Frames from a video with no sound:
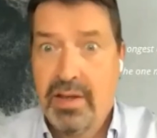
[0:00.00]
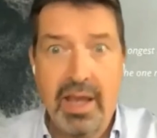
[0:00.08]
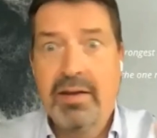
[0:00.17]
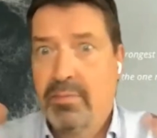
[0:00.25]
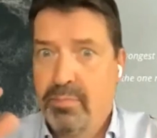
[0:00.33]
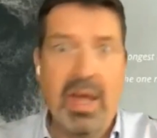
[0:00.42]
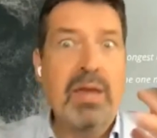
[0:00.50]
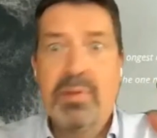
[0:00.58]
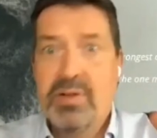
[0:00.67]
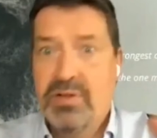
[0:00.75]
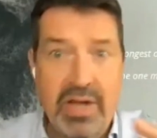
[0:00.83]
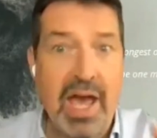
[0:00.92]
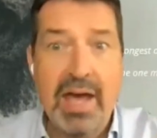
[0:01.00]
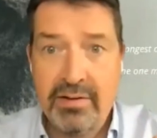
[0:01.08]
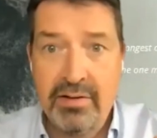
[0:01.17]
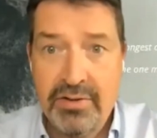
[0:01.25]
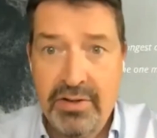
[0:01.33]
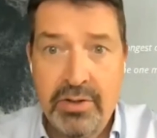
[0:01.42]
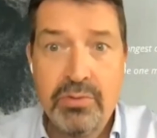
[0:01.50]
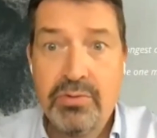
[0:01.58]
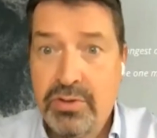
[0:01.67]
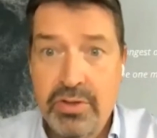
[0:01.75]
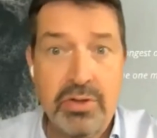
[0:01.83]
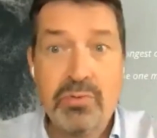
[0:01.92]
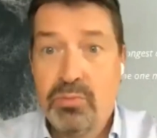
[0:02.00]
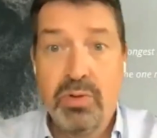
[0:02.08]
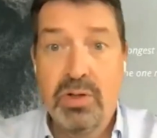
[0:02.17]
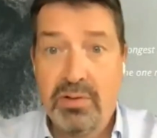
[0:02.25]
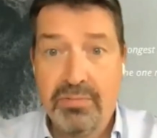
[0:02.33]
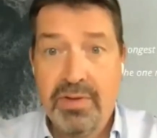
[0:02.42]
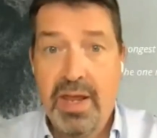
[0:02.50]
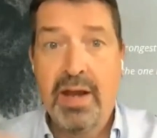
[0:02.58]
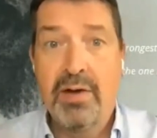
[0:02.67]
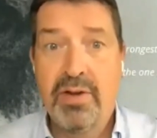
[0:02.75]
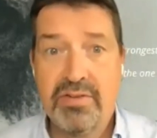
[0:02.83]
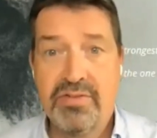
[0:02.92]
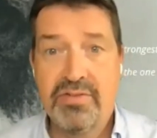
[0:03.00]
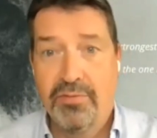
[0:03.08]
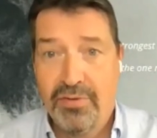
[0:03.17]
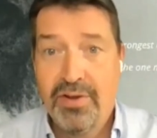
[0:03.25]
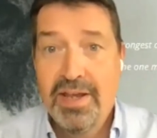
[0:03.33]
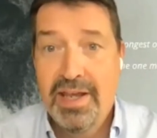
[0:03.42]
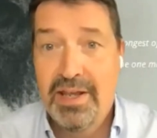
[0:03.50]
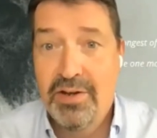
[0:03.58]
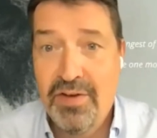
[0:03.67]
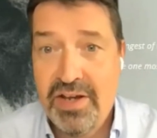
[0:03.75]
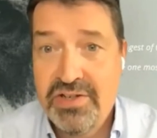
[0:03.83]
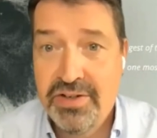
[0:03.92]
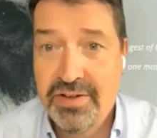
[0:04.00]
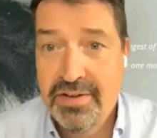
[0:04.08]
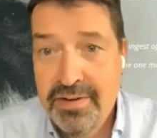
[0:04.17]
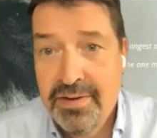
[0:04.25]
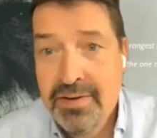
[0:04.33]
and be able to handle new areas of innovation?